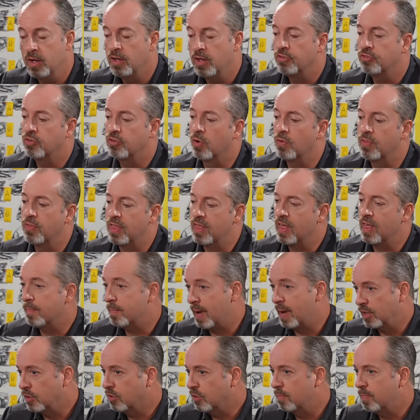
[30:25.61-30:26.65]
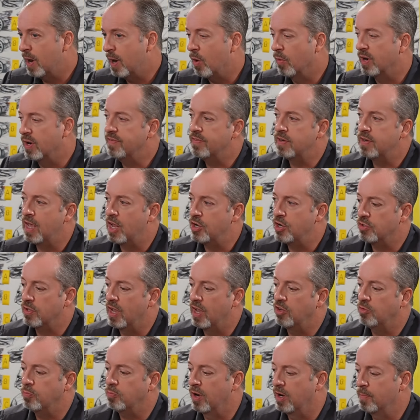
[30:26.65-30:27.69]
so they made good power, even naturally
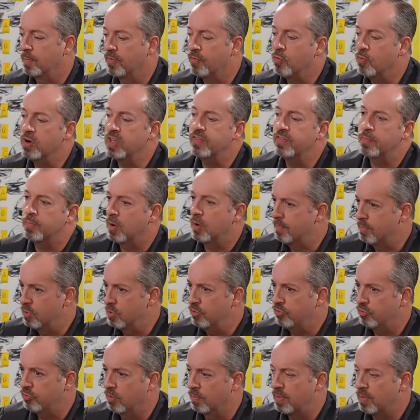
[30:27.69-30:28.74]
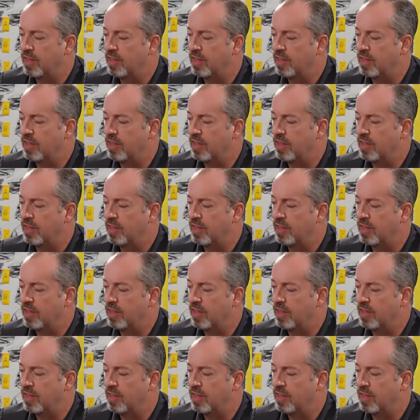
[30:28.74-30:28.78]
aspirated, before you even put boost to them.